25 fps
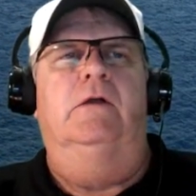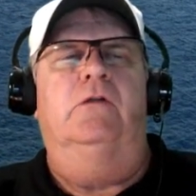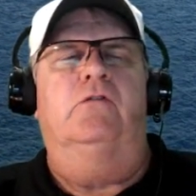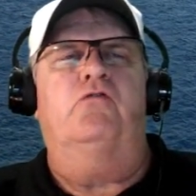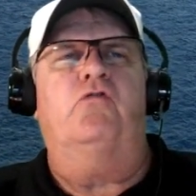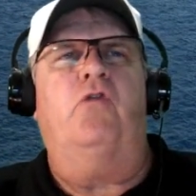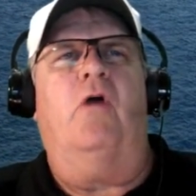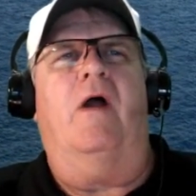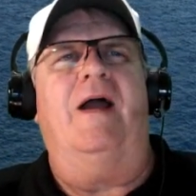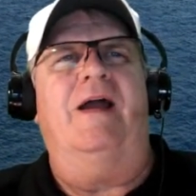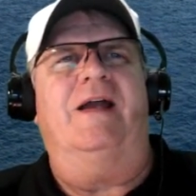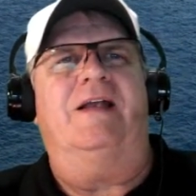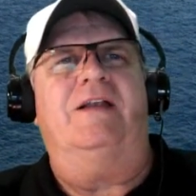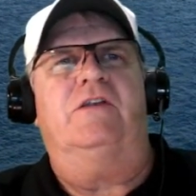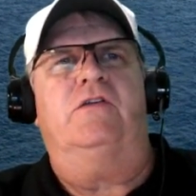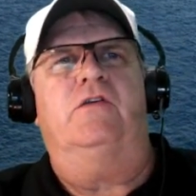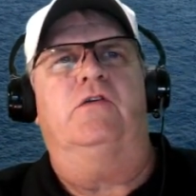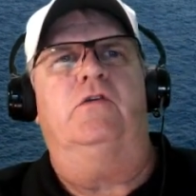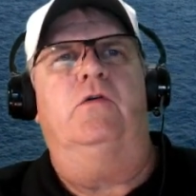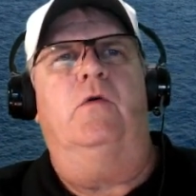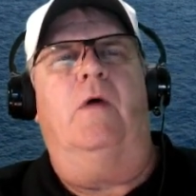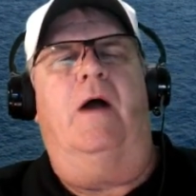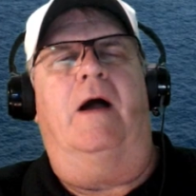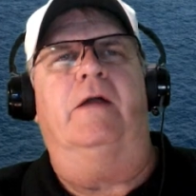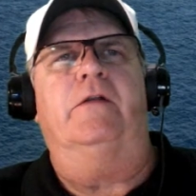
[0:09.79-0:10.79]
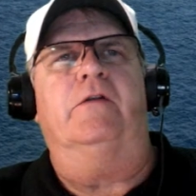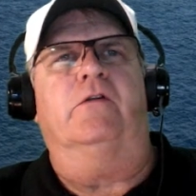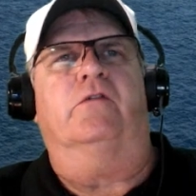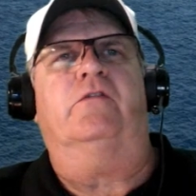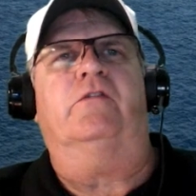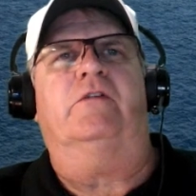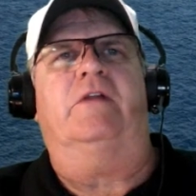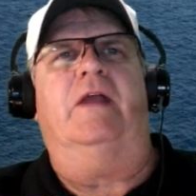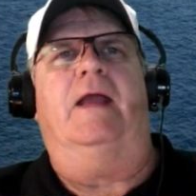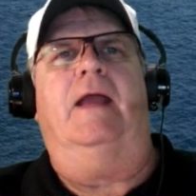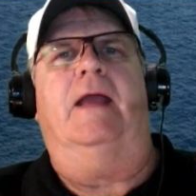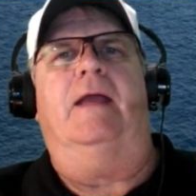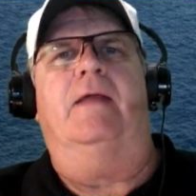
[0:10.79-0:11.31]
trying to
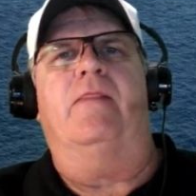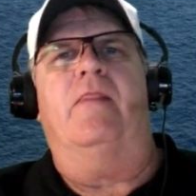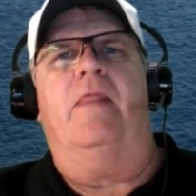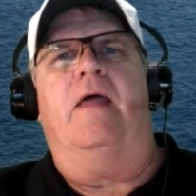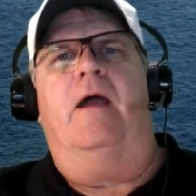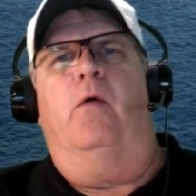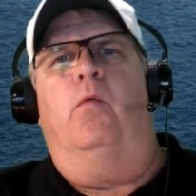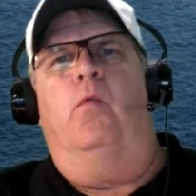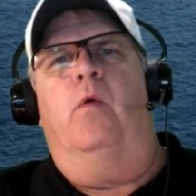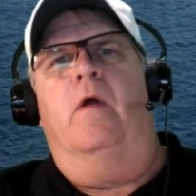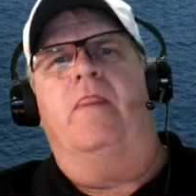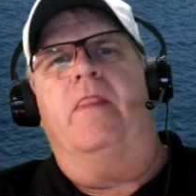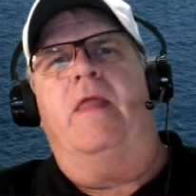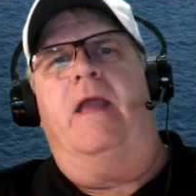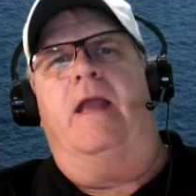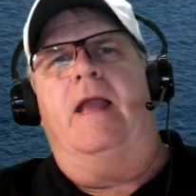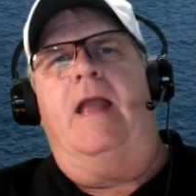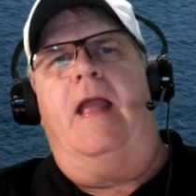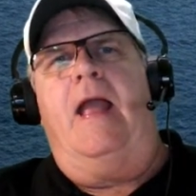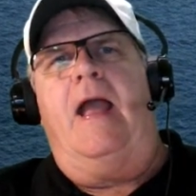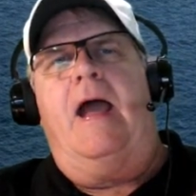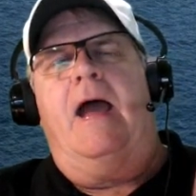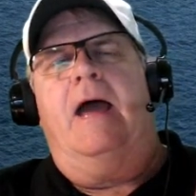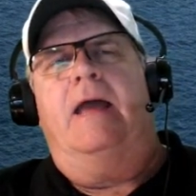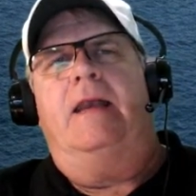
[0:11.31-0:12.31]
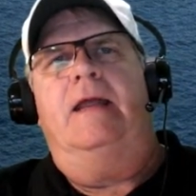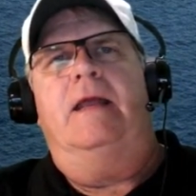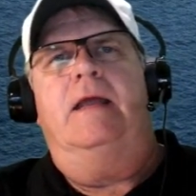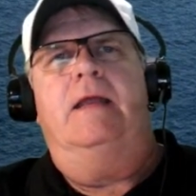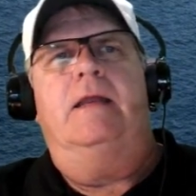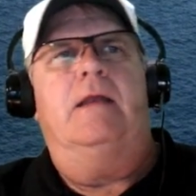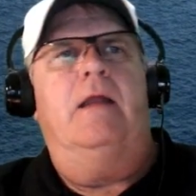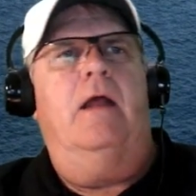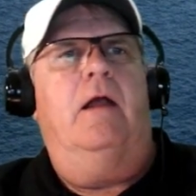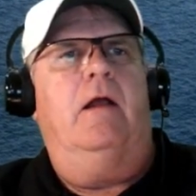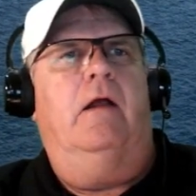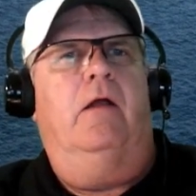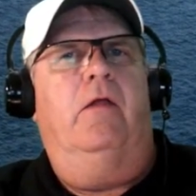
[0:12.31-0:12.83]
understand that when they add
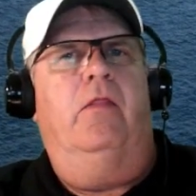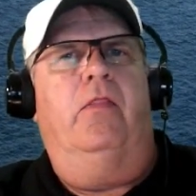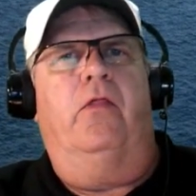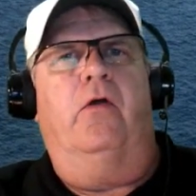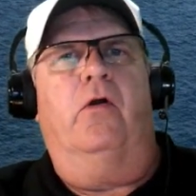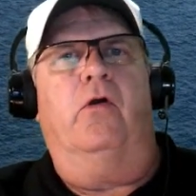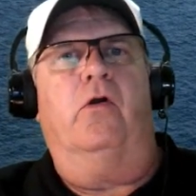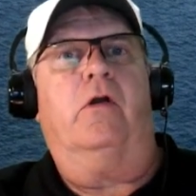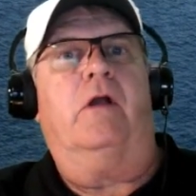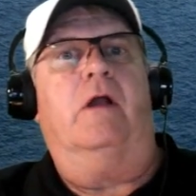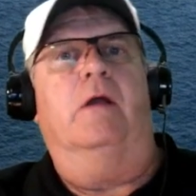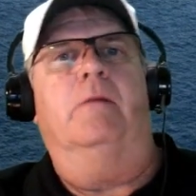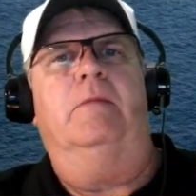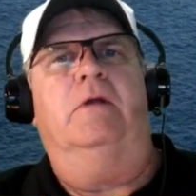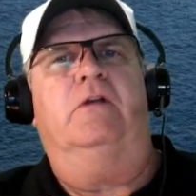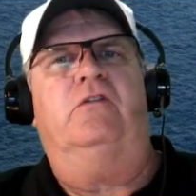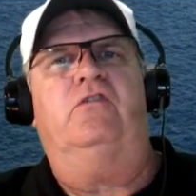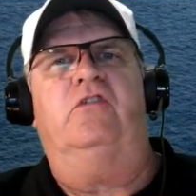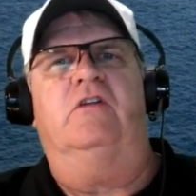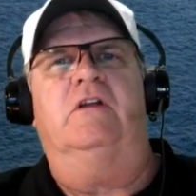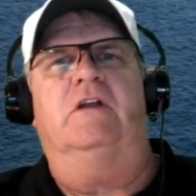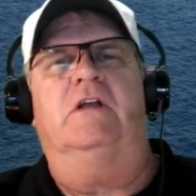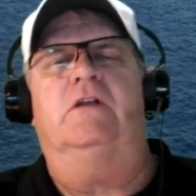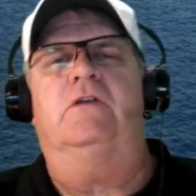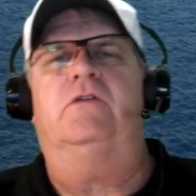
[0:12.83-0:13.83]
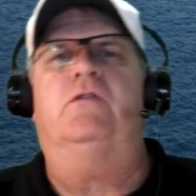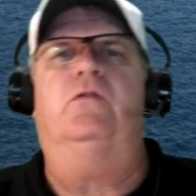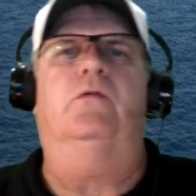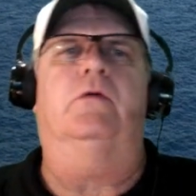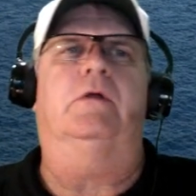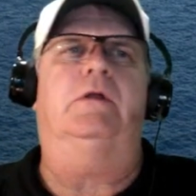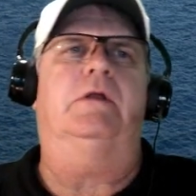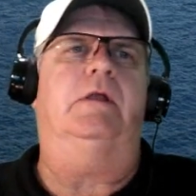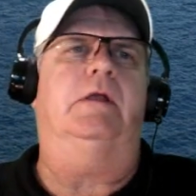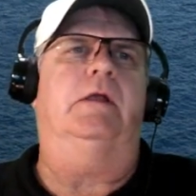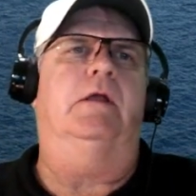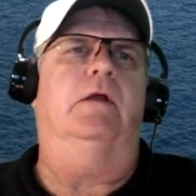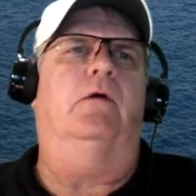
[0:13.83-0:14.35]
in their commission into a
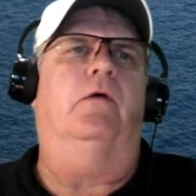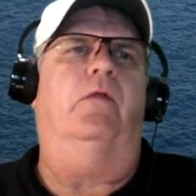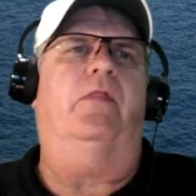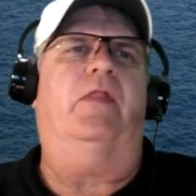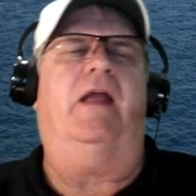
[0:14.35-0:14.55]
deal,